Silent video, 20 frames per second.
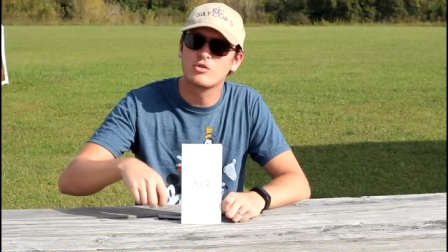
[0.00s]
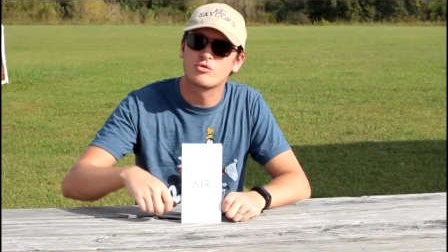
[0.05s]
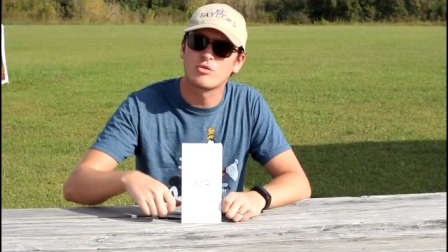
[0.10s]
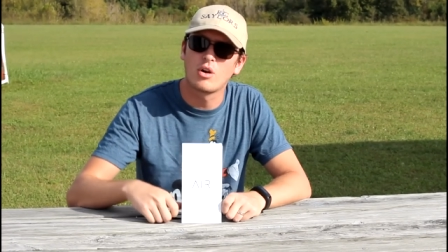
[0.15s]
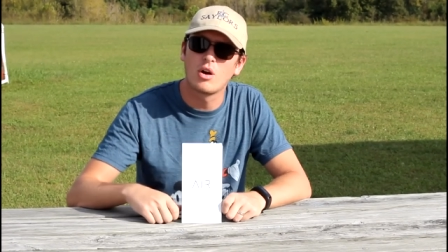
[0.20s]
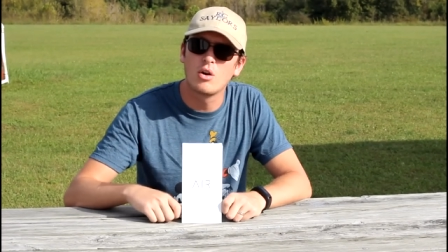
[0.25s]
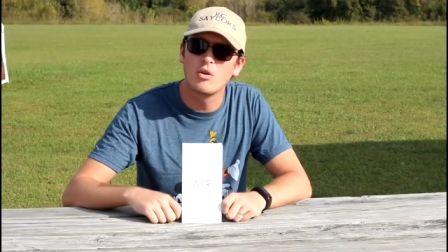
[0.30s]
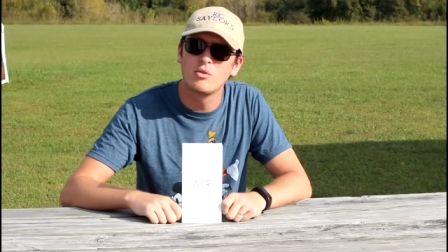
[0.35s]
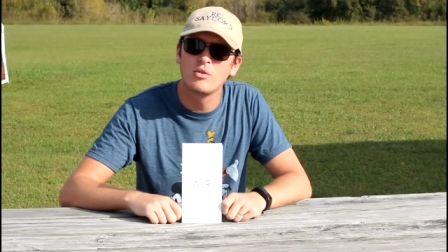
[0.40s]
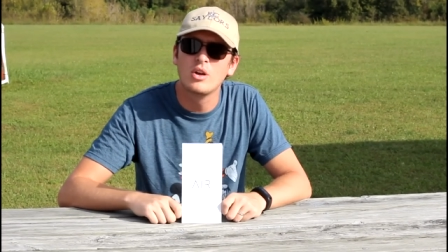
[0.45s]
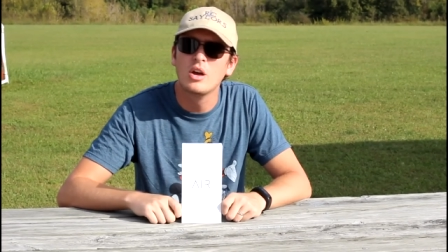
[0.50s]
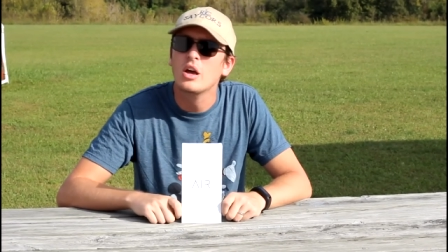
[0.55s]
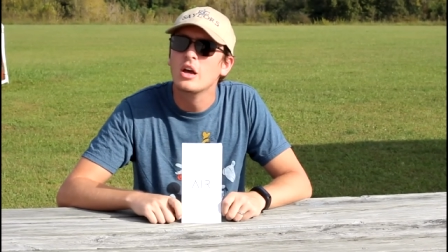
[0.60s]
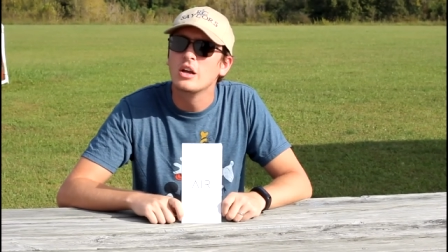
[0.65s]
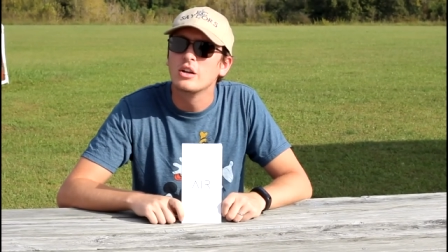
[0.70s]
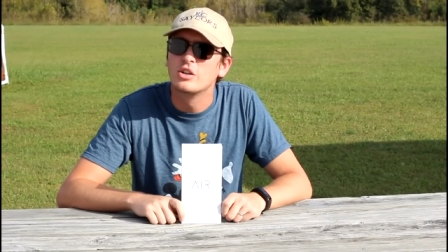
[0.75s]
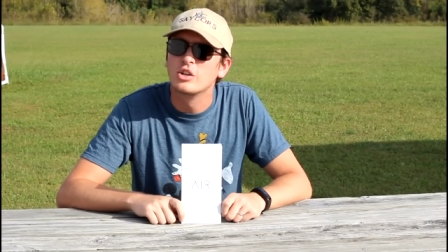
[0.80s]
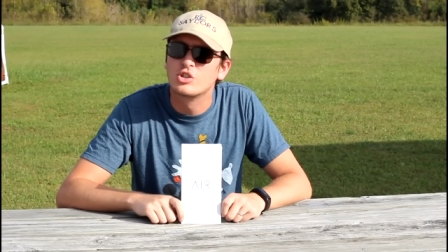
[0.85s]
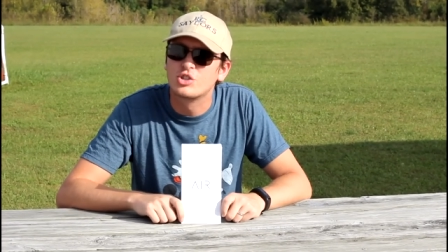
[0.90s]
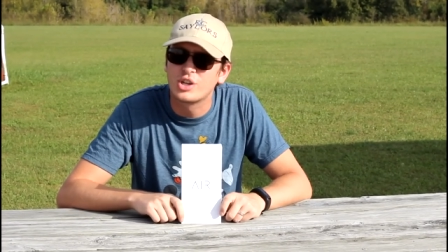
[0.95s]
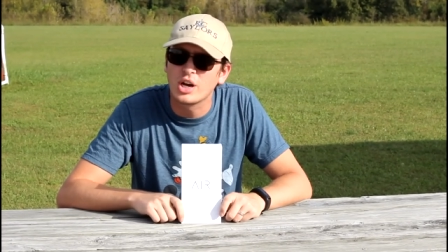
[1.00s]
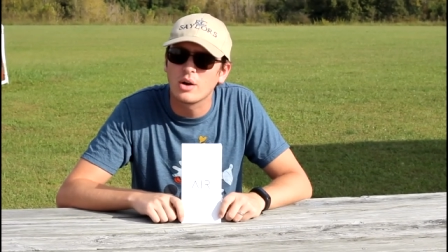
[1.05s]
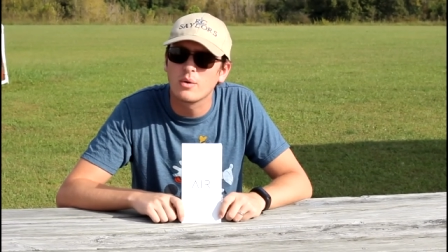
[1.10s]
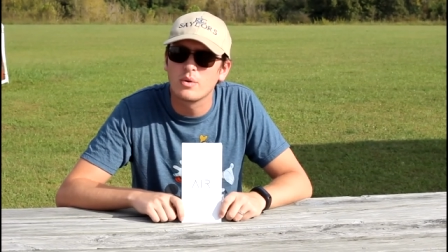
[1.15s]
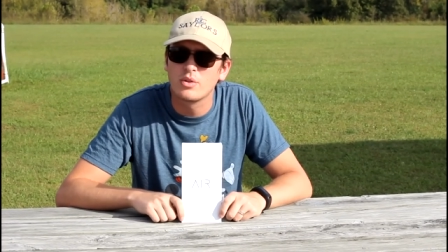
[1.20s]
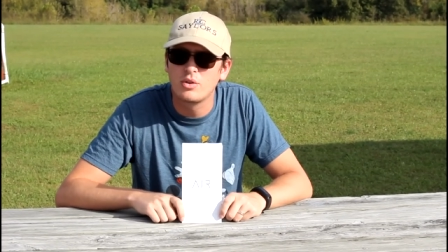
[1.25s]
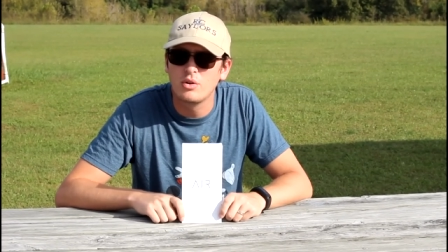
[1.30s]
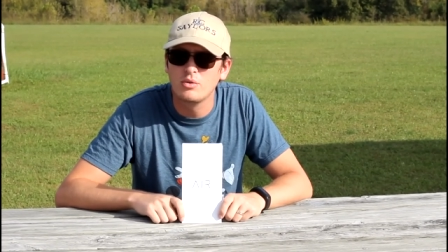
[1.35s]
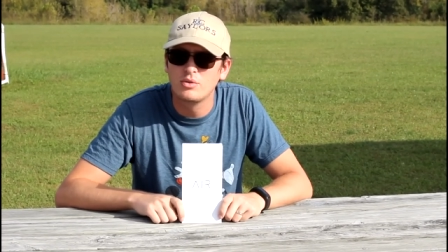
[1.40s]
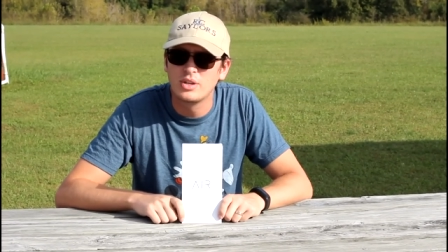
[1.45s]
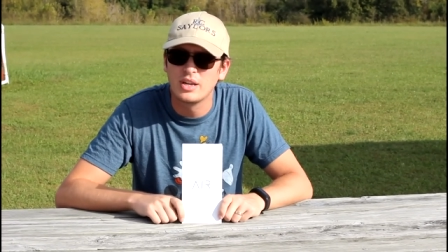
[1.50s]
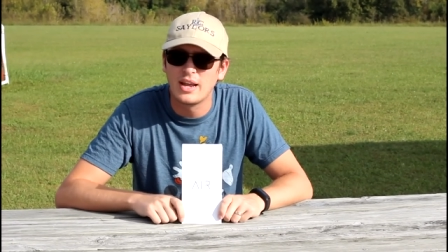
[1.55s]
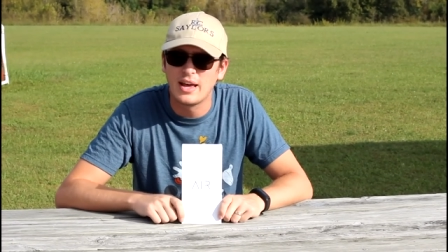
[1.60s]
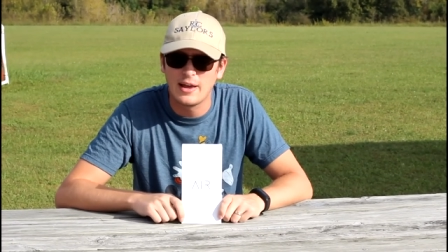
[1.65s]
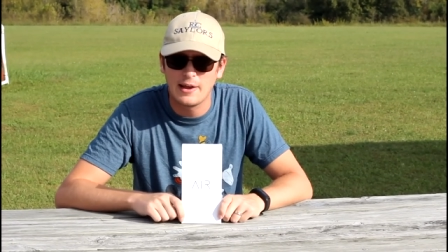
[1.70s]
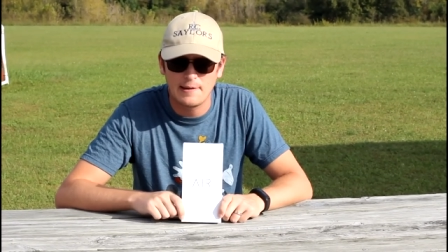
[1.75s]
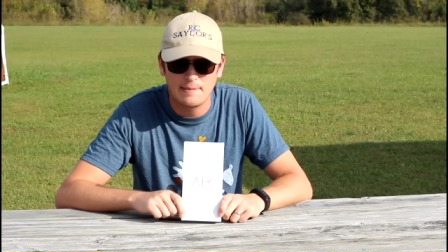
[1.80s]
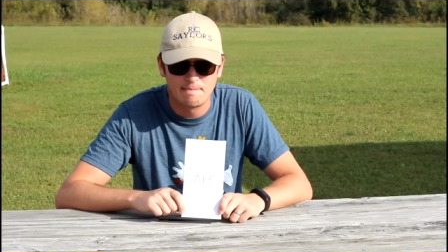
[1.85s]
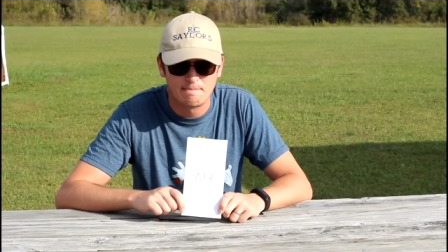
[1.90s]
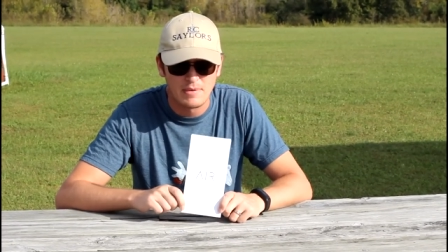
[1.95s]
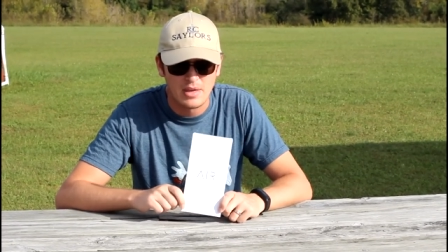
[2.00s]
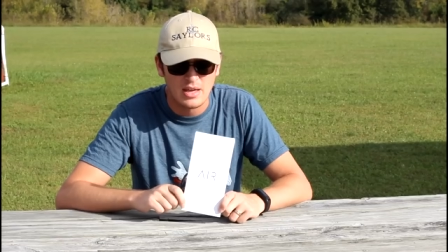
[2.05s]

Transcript: drone to share with you today.